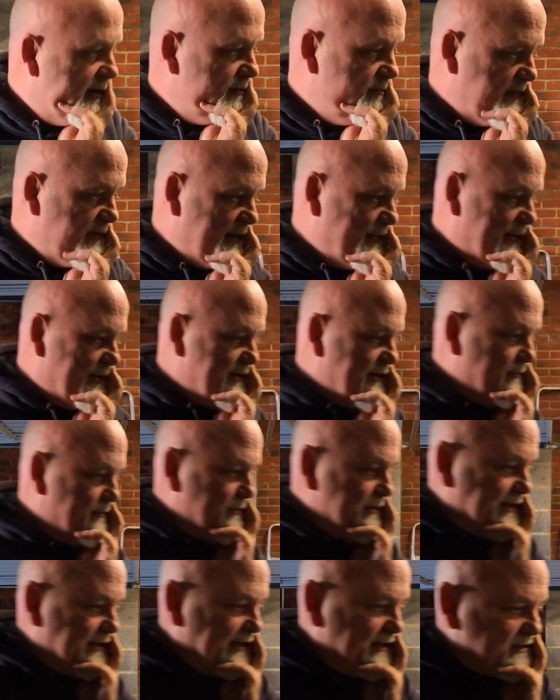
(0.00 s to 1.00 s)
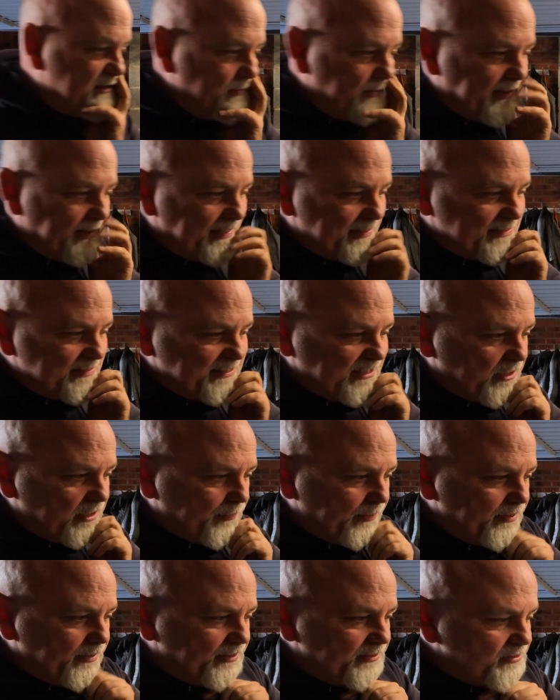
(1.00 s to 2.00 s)
Maybe take some of the
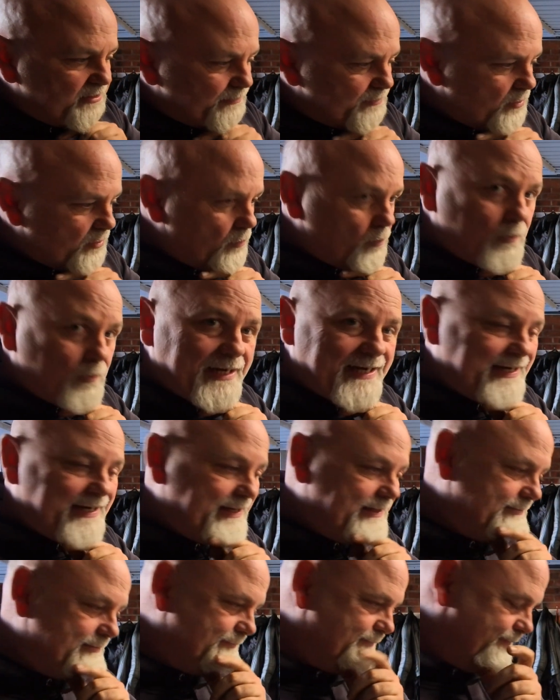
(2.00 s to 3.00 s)
ancillary items away.